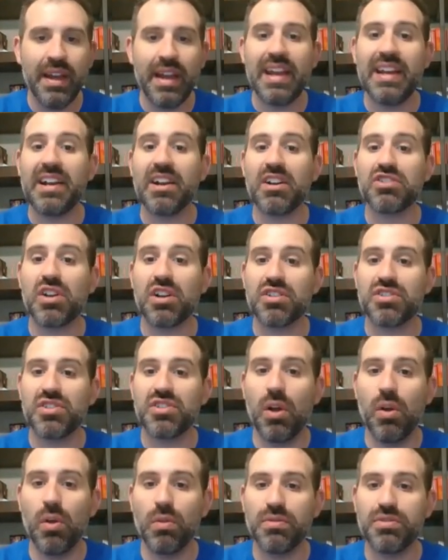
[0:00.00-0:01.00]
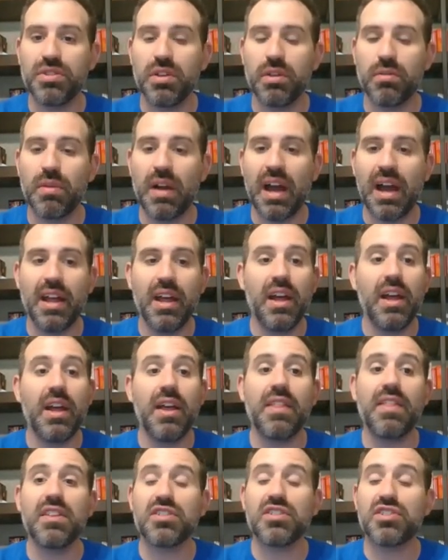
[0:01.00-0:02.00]
And here's our solds, right?
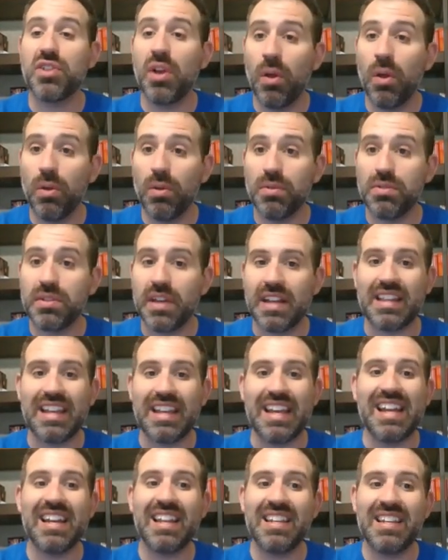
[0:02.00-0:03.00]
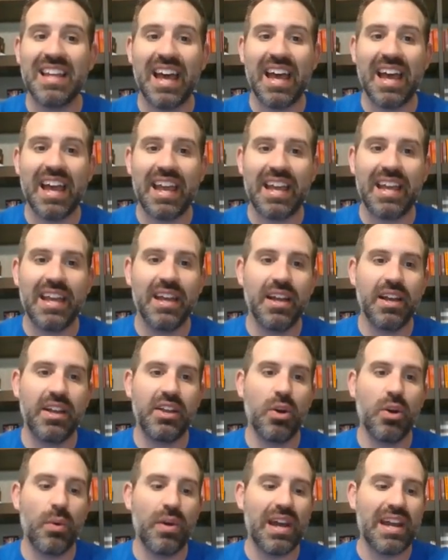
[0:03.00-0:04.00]
The solds at the end of the day,
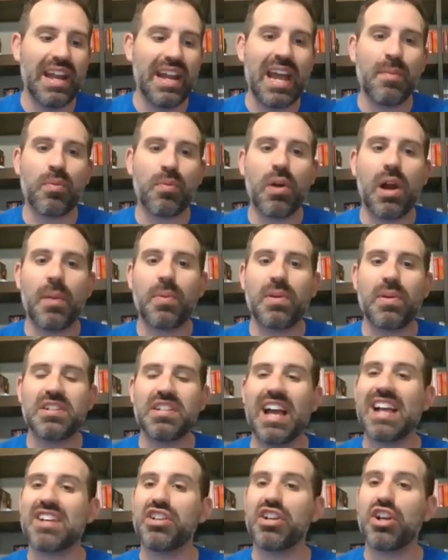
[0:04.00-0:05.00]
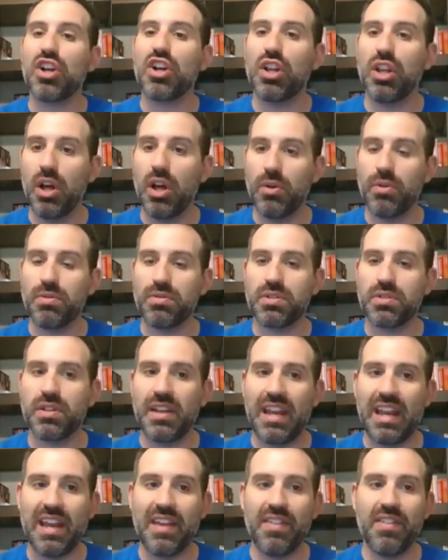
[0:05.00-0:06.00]
we had 8 properties actually close
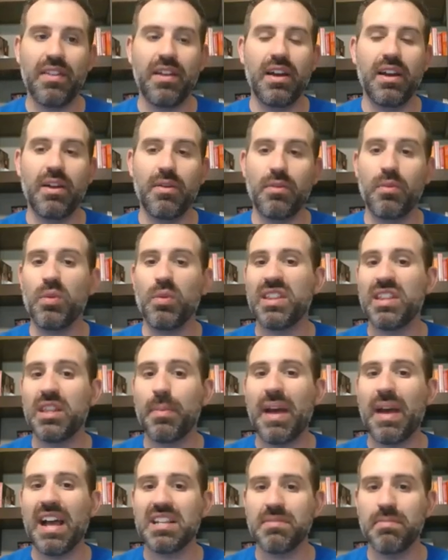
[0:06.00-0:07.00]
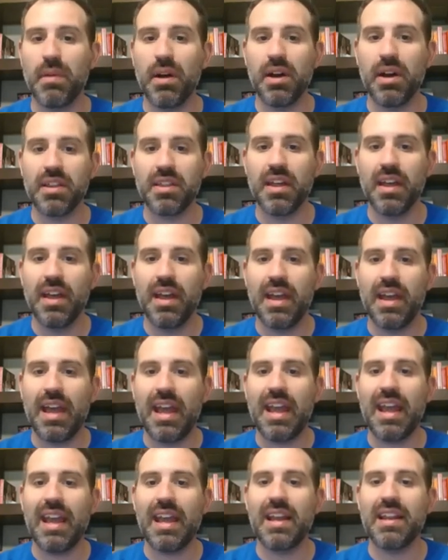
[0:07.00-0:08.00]
within the past month,
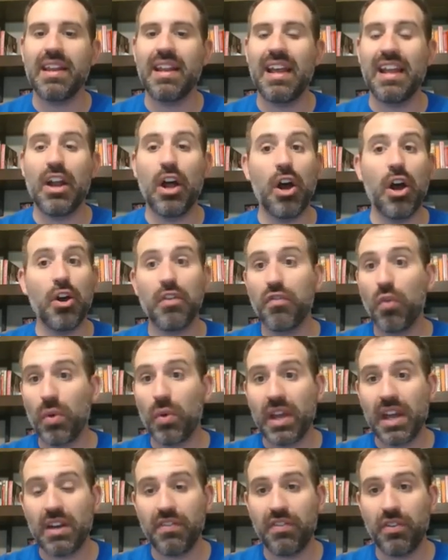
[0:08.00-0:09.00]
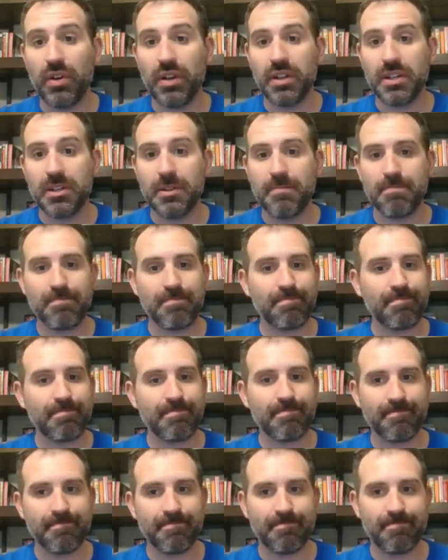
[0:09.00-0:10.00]
and at 148 a foot.
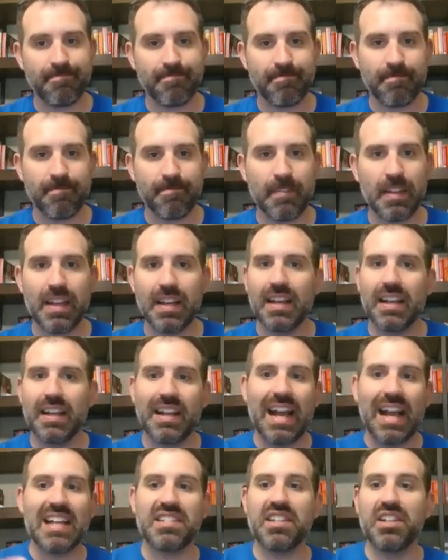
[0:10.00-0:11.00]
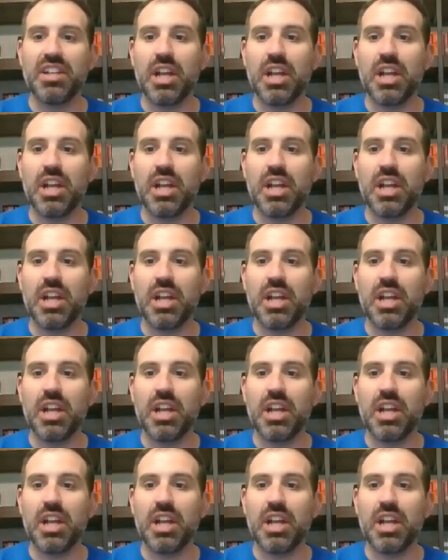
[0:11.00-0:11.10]
Guys, the